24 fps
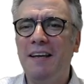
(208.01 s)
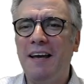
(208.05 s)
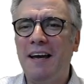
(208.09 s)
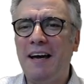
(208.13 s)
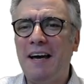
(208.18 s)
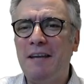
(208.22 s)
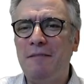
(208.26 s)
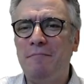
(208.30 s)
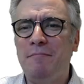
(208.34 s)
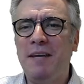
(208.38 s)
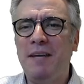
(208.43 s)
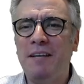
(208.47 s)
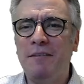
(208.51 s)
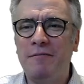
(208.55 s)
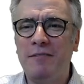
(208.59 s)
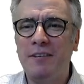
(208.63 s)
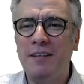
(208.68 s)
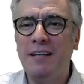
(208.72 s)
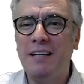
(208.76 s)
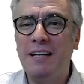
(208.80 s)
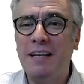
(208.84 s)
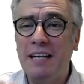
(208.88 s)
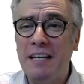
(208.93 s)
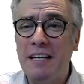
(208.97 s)
and make
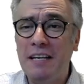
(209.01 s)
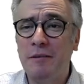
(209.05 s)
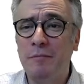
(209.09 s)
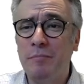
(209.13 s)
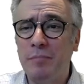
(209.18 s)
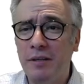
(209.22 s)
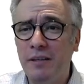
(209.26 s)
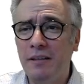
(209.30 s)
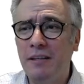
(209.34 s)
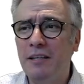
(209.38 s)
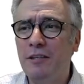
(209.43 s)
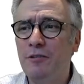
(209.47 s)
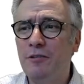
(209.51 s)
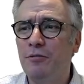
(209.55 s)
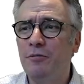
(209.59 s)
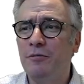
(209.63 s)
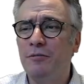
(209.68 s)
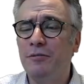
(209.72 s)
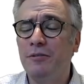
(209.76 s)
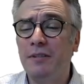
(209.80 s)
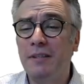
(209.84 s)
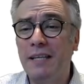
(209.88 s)
very clear predictions.